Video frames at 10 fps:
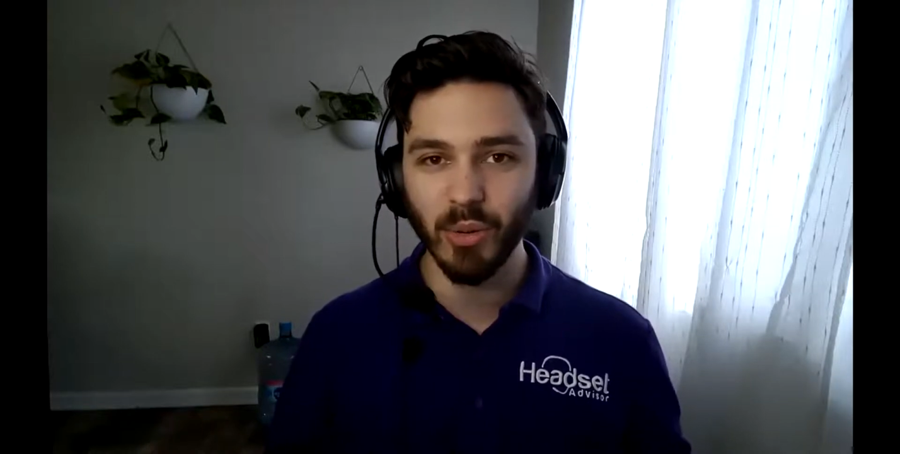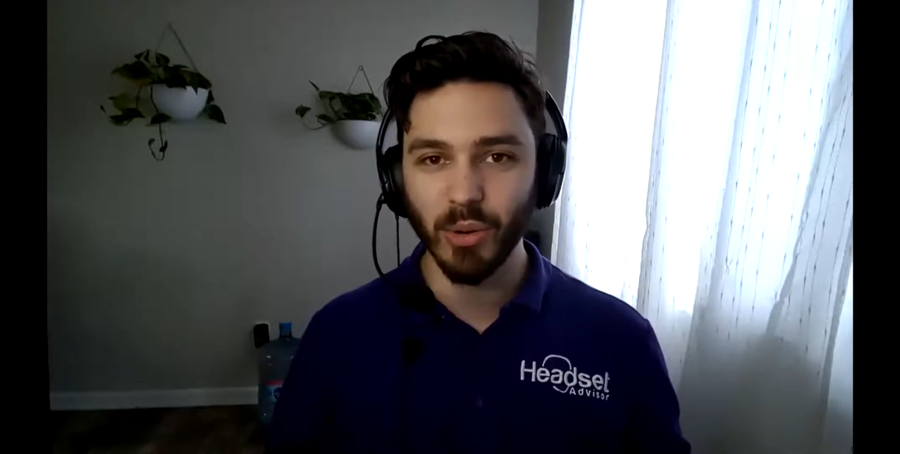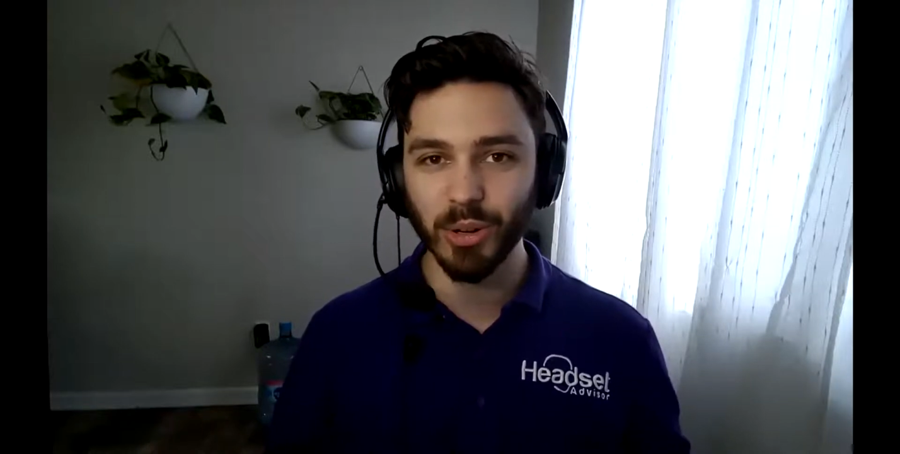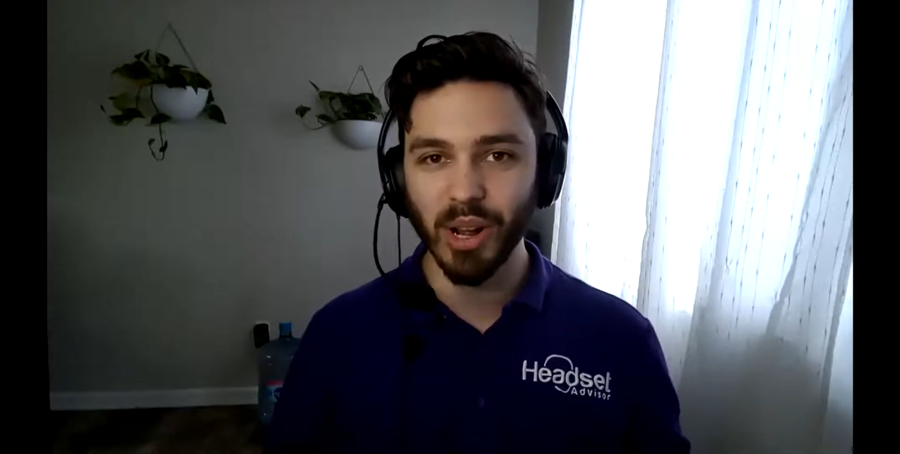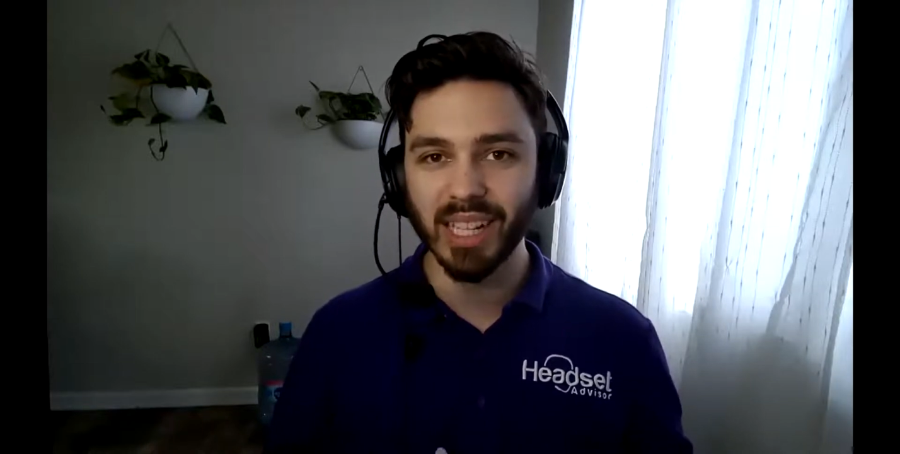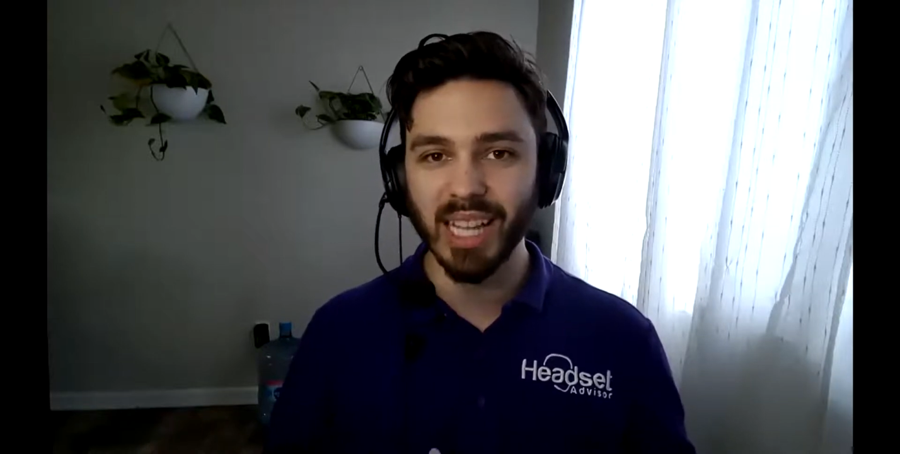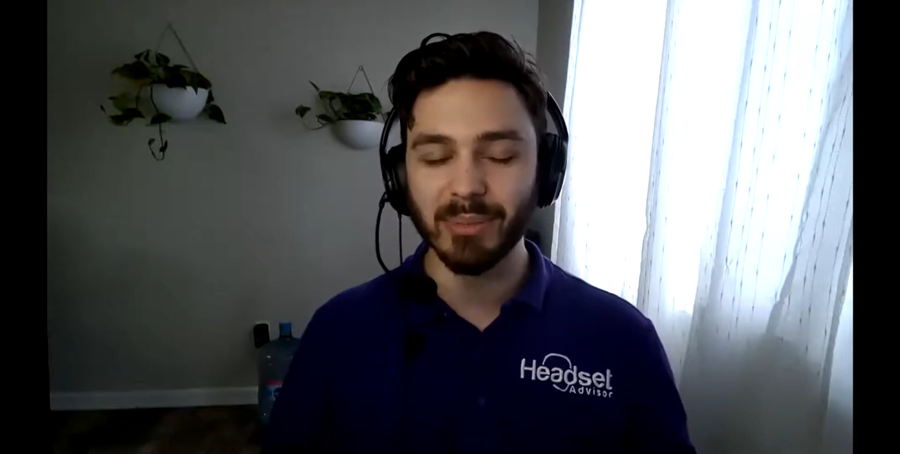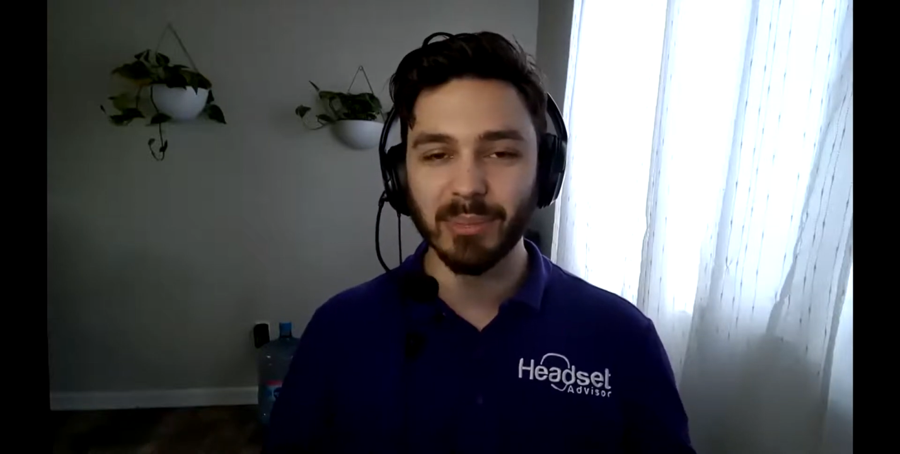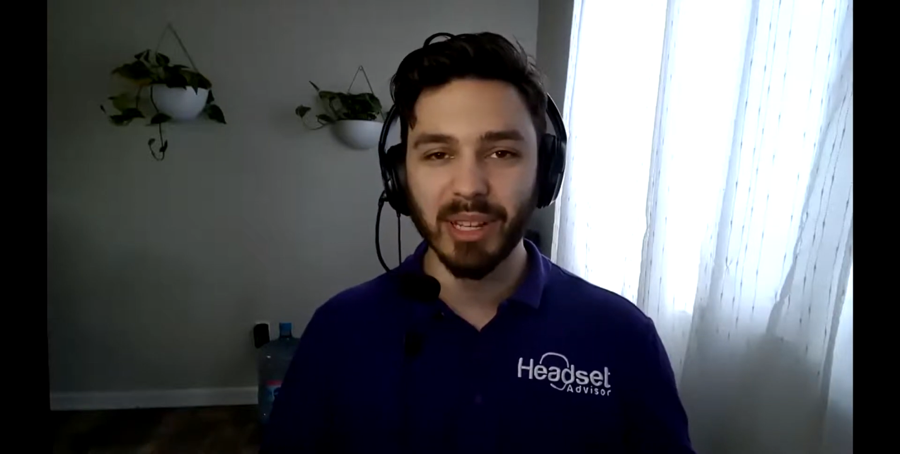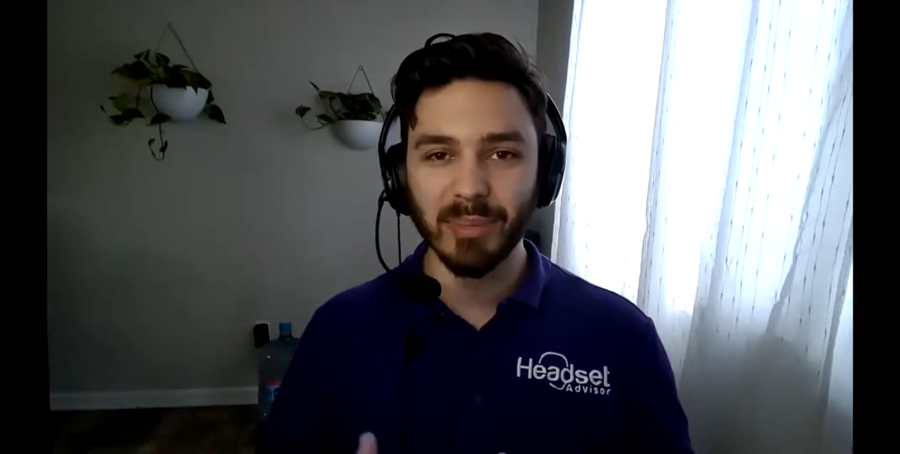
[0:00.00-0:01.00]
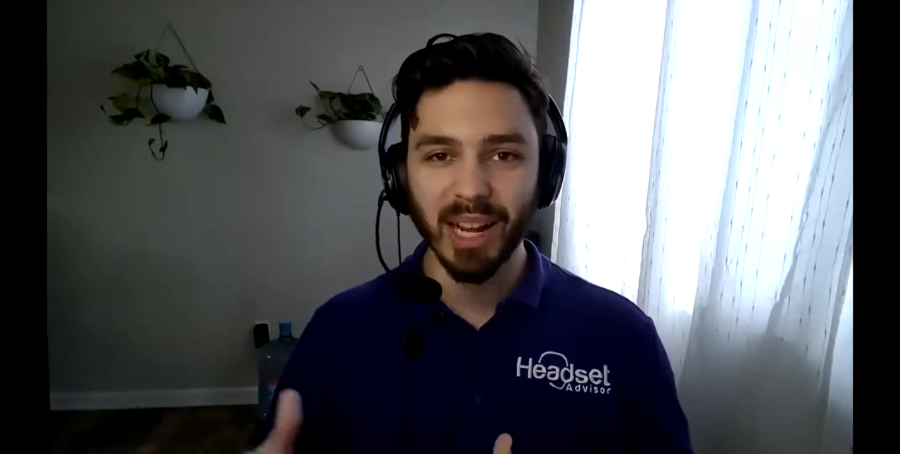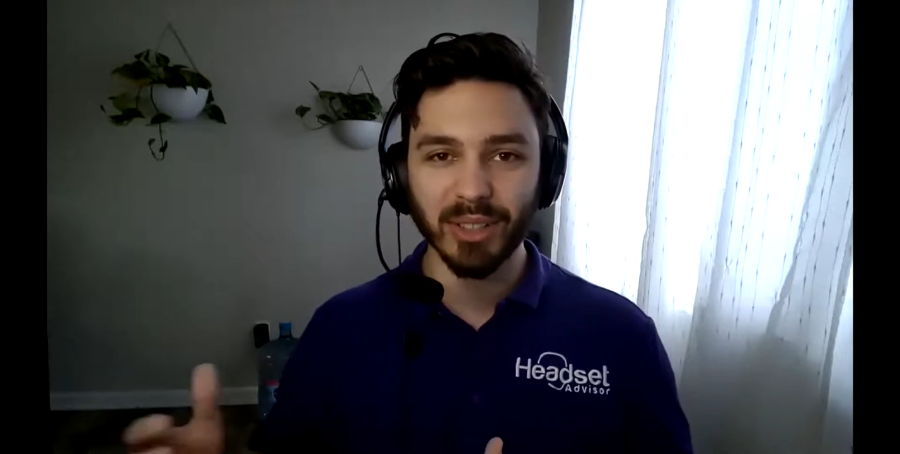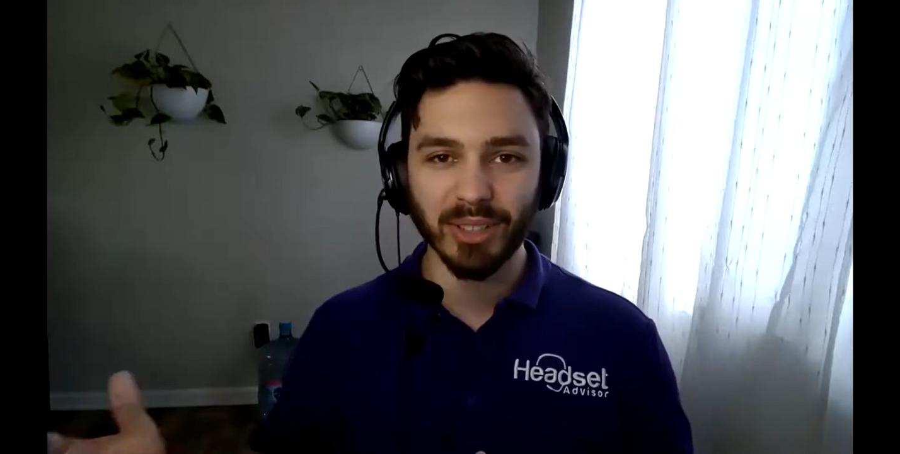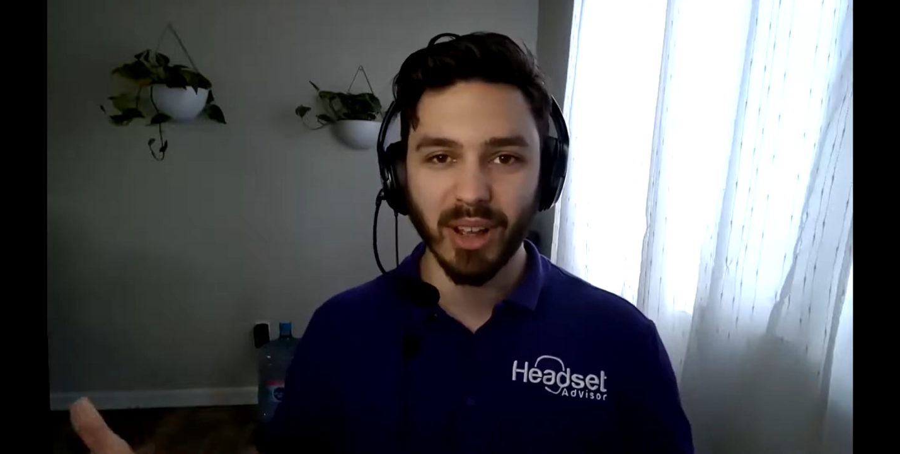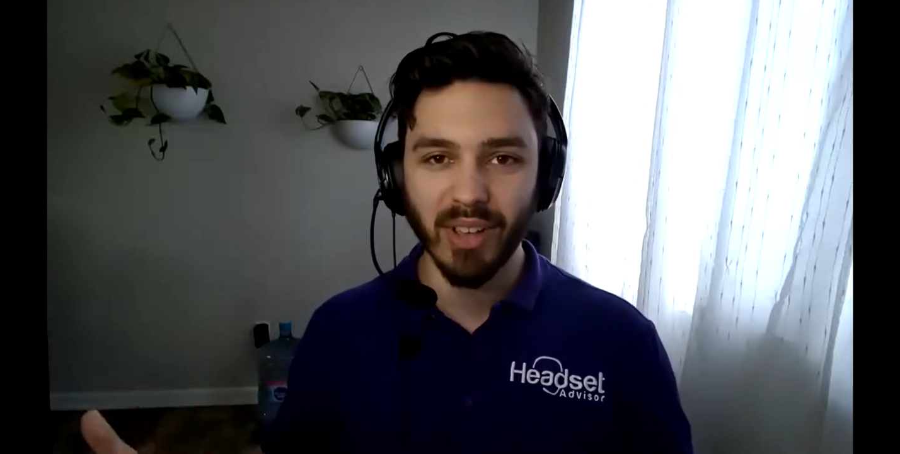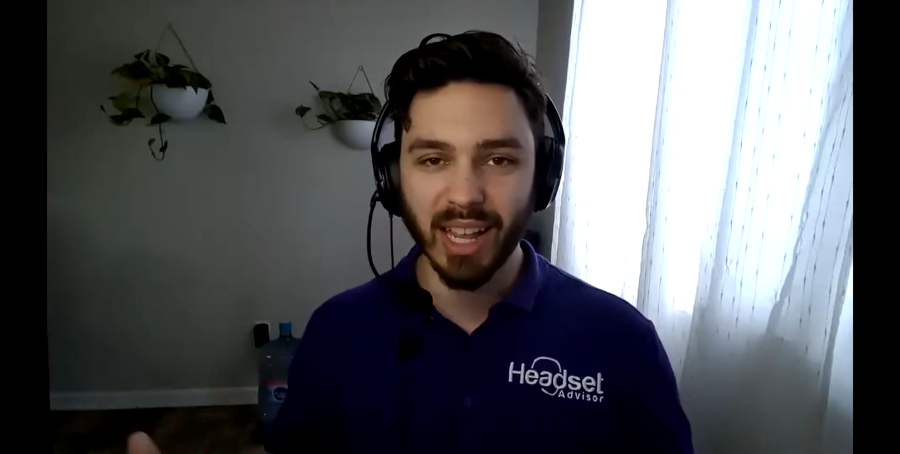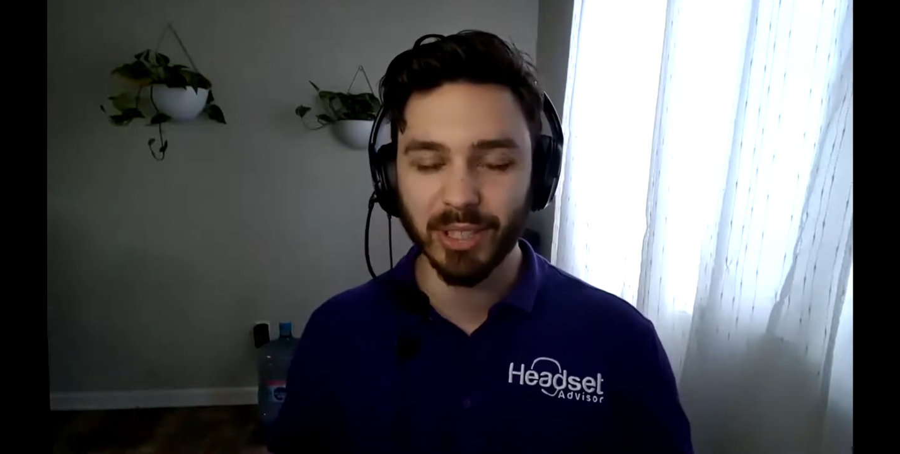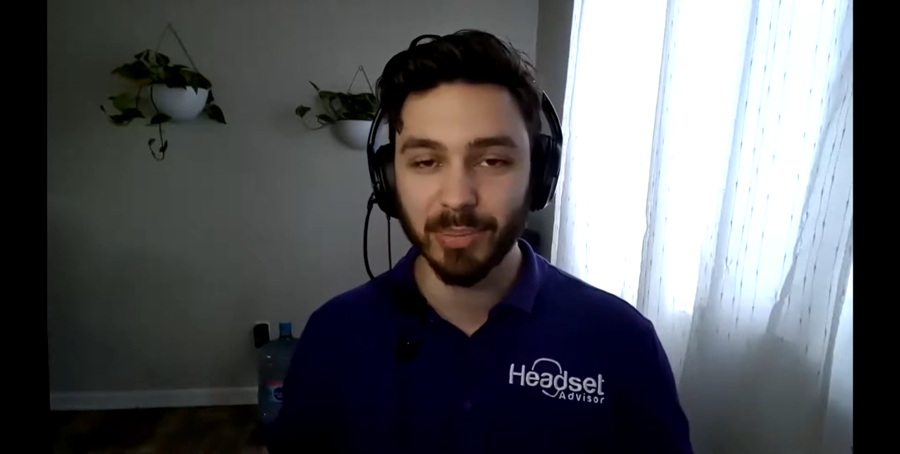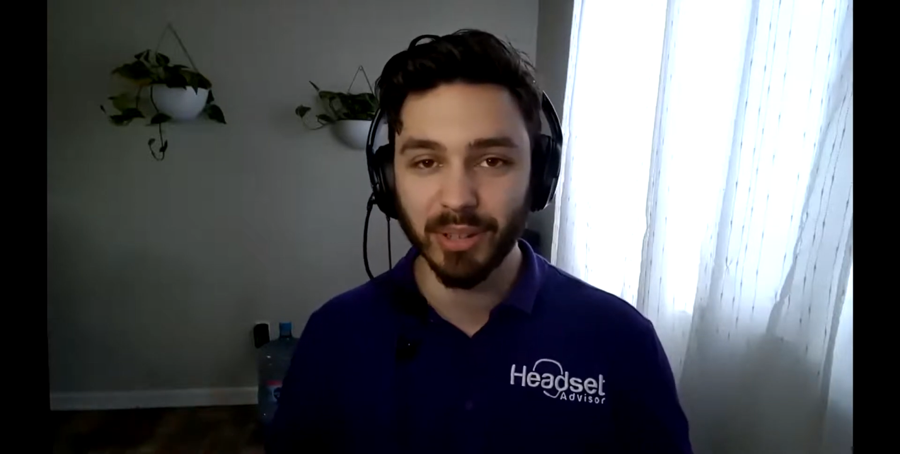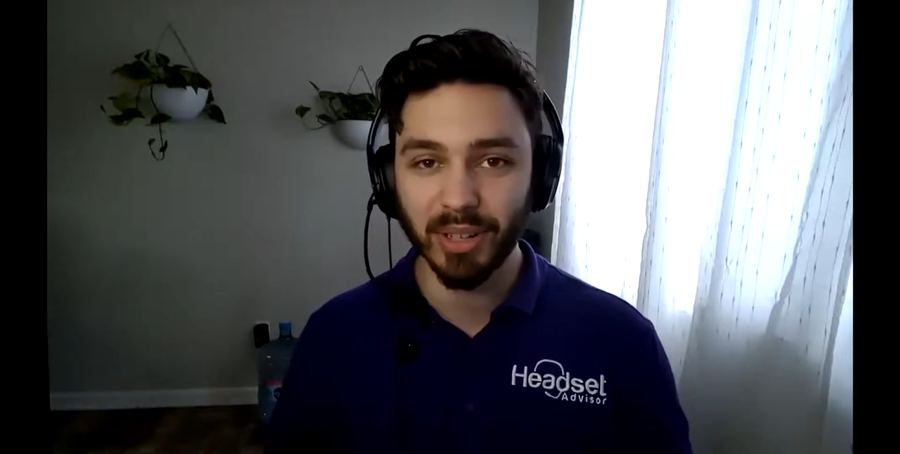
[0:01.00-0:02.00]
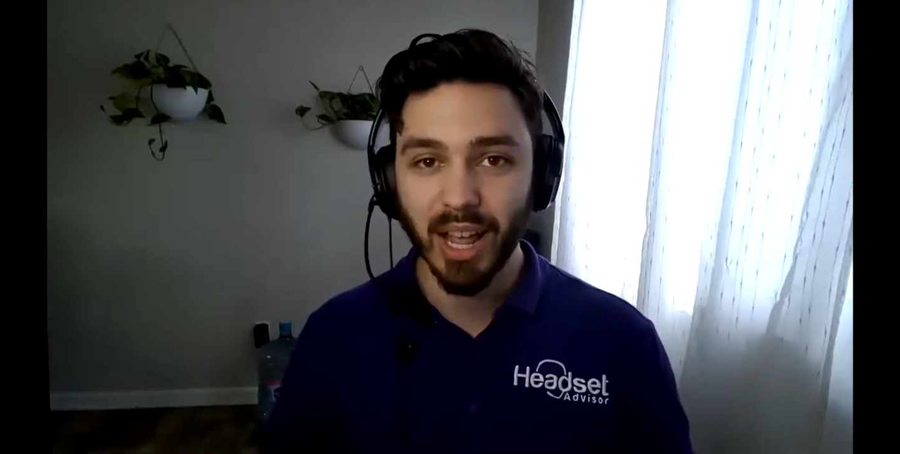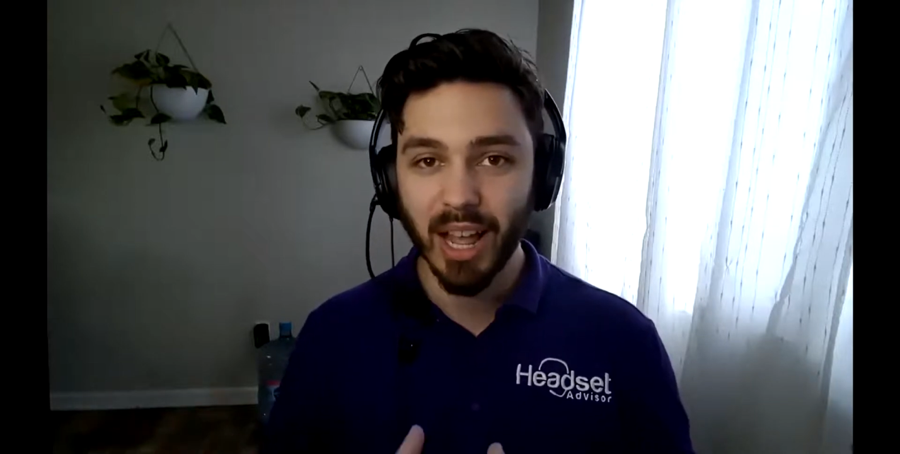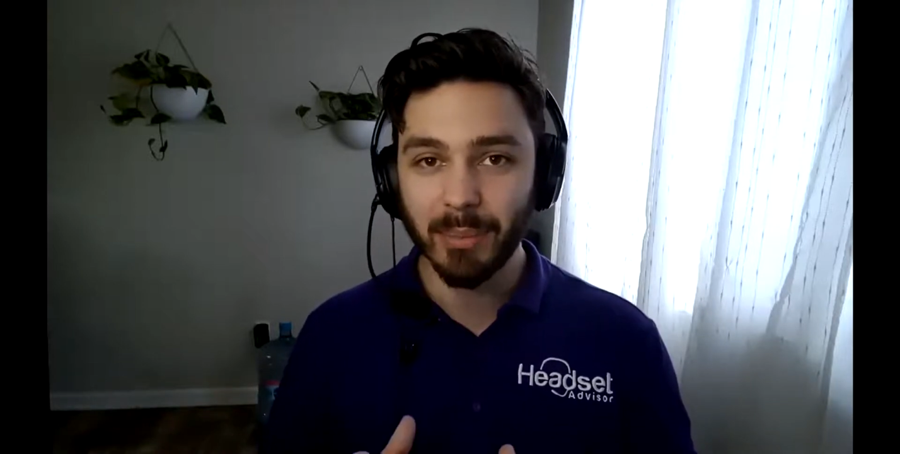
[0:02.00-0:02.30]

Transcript: or do I claim to be a Microsoft expert,